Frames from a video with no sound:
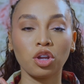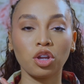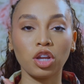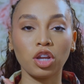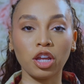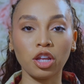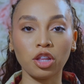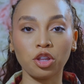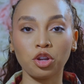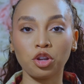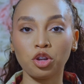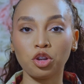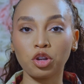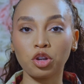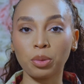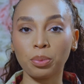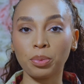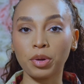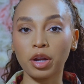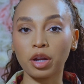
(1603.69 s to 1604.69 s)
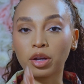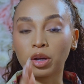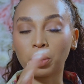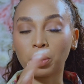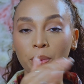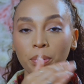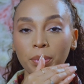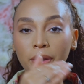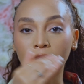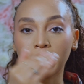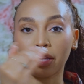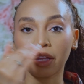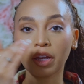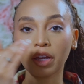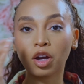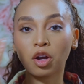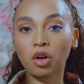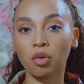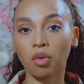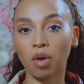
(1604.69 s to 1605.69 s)
either you could put it completely
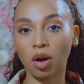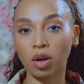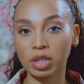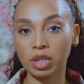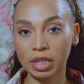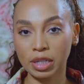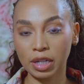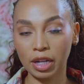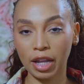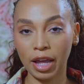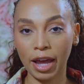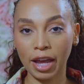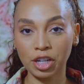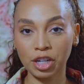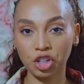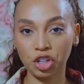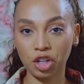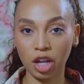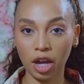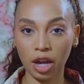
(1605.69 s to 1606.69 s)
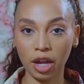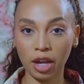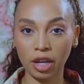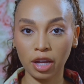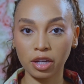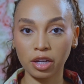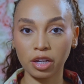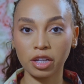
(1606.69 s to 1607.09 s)
across the lash line,